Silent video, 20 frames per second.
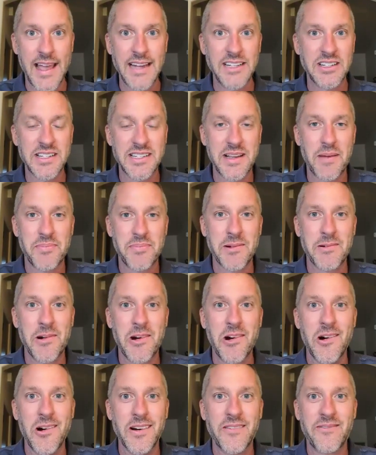just up the
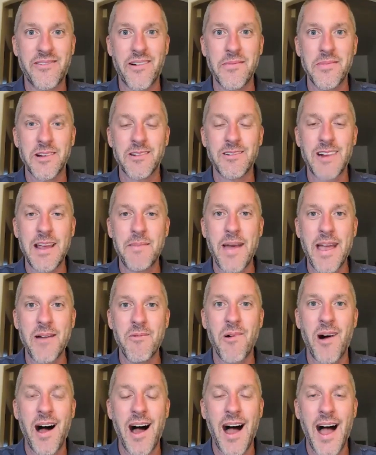road from the Green Bay
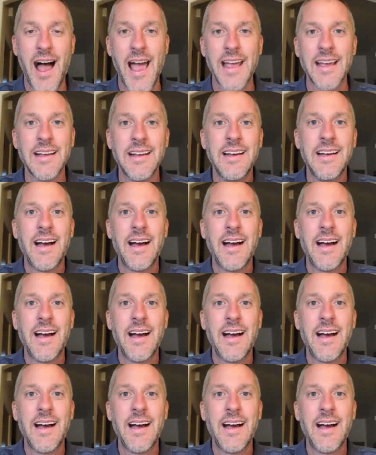Y,